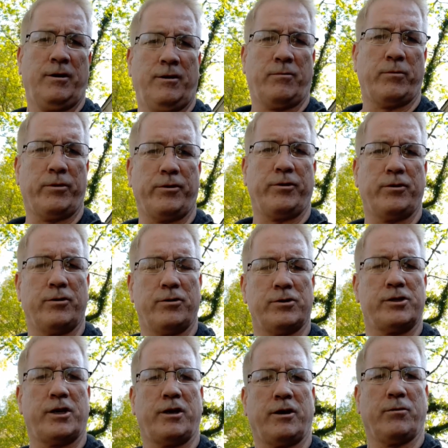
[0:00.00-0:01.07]
whether you're
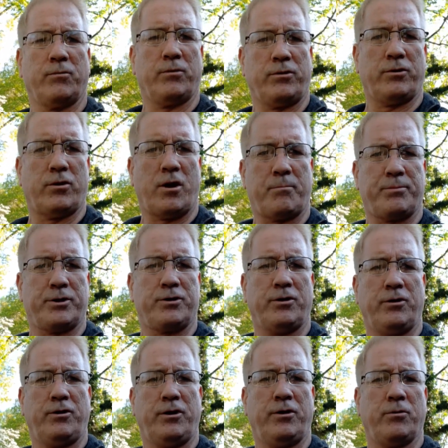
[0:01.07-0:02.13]
sharing your
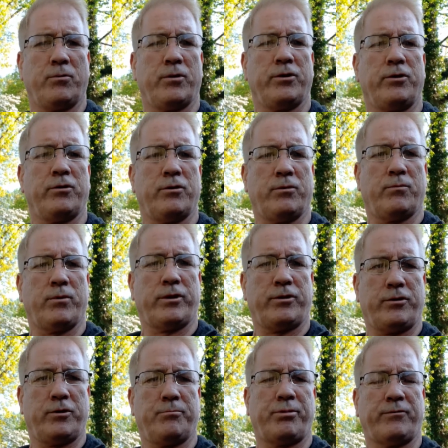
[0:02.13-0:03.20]
opportunity or whether
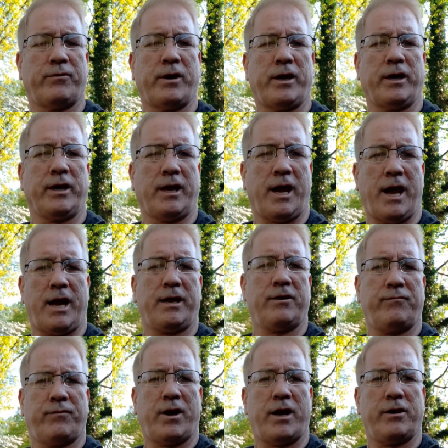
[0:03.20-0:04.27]
you're providing added
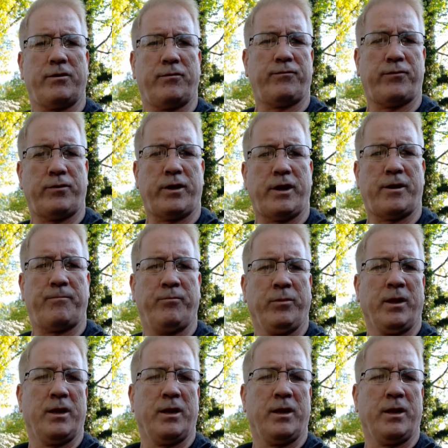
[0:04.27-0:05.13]
value for them